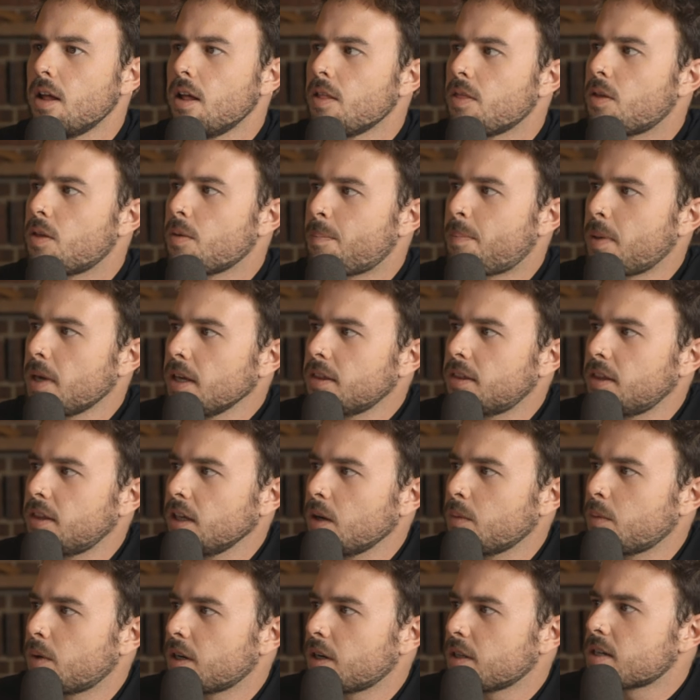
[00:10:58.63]
the big thing
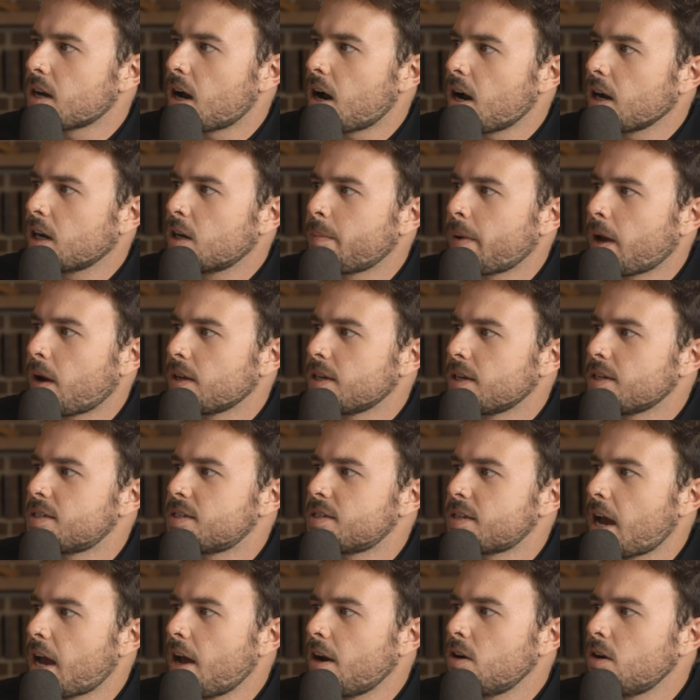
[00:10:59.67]
I want to talk about is
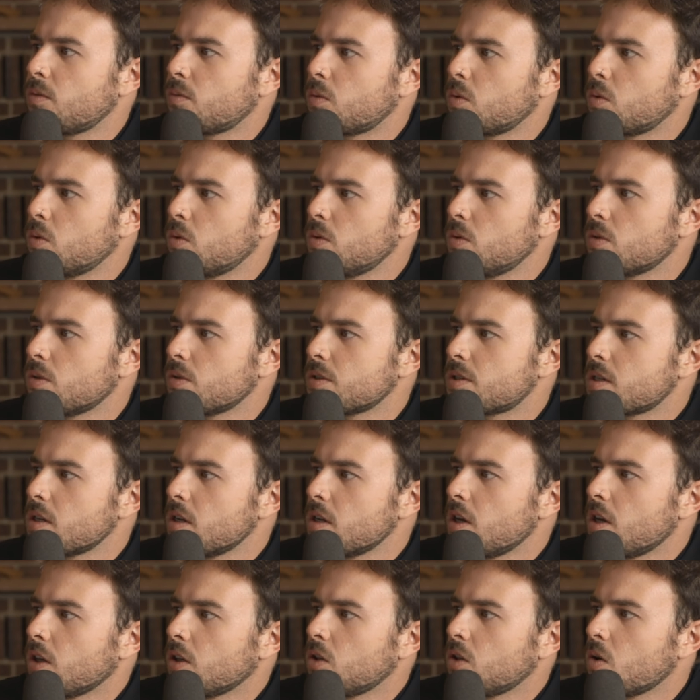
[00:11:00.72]
Saturn rules
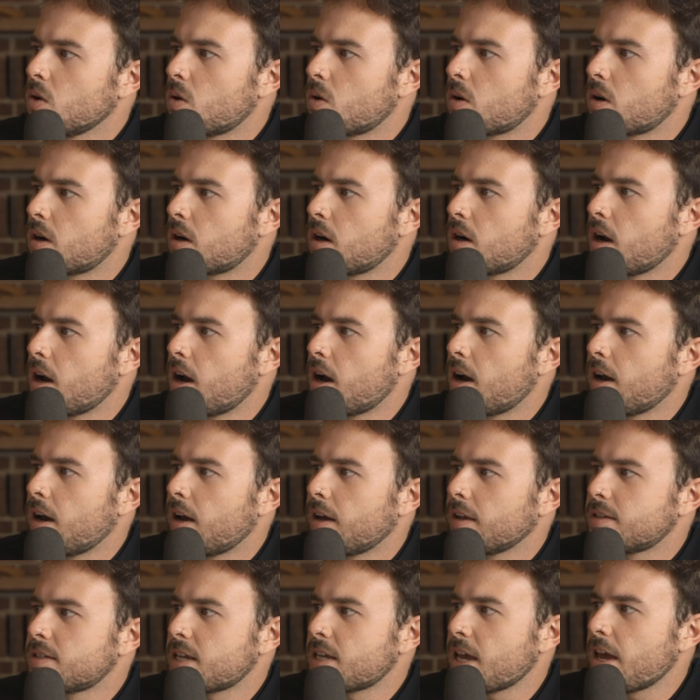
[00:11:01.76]
your
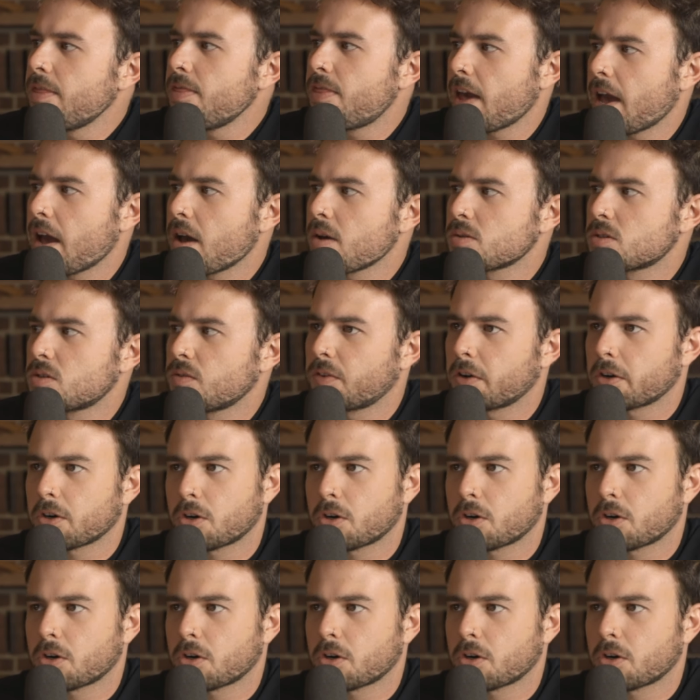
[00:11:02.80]
uh, 10th house of your